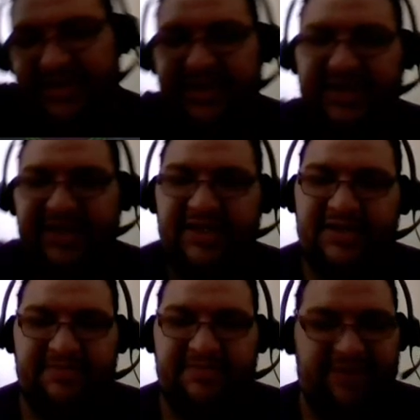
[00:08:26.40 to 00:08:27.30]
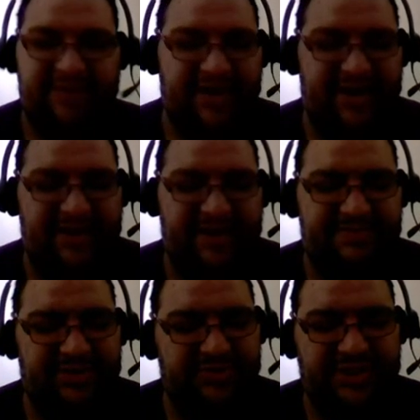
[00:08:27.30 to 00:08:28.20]
by between
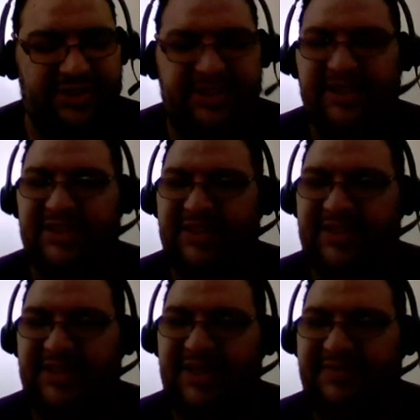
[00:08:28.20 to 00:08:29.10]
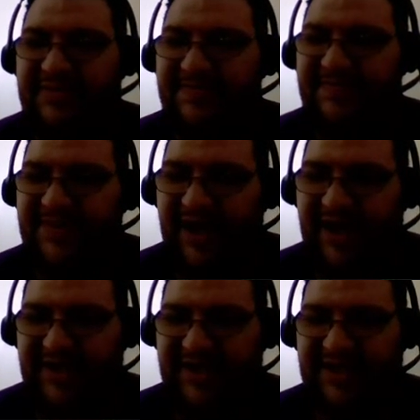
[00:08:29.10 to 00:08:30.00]
6 and 7. I got a
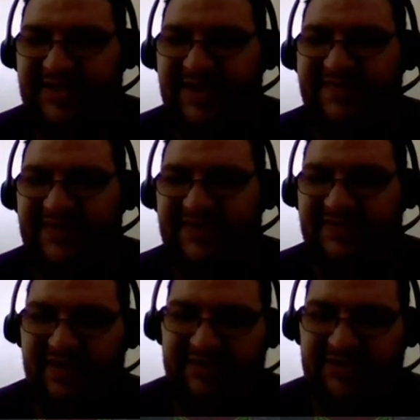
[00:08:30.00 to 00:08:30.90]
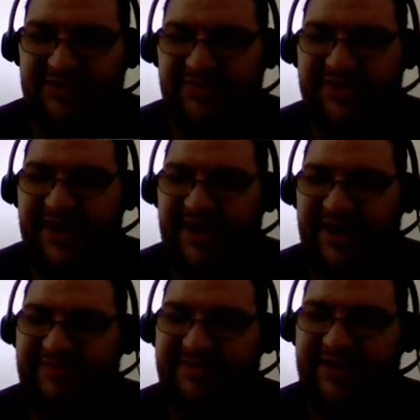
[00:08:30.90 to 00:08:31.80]
7. I was really happy about
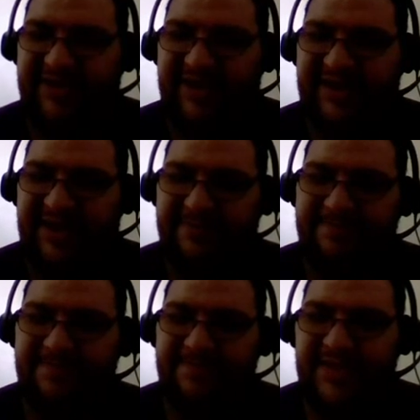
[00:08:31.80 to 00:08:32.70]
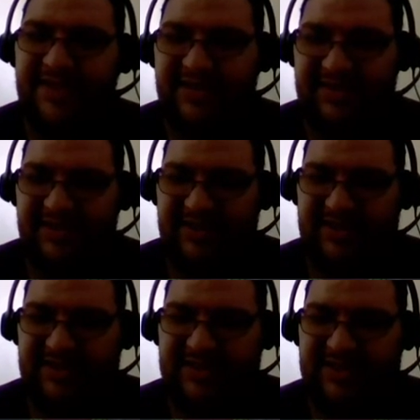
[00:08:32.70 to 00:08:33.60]
that. It's not
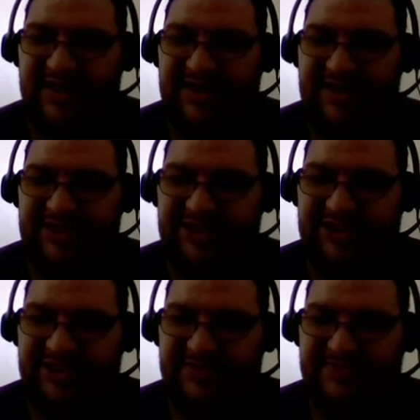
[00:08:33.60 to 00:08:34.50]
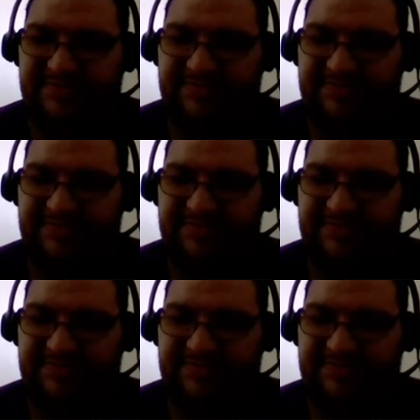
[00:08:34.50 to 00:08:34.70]
ancient, but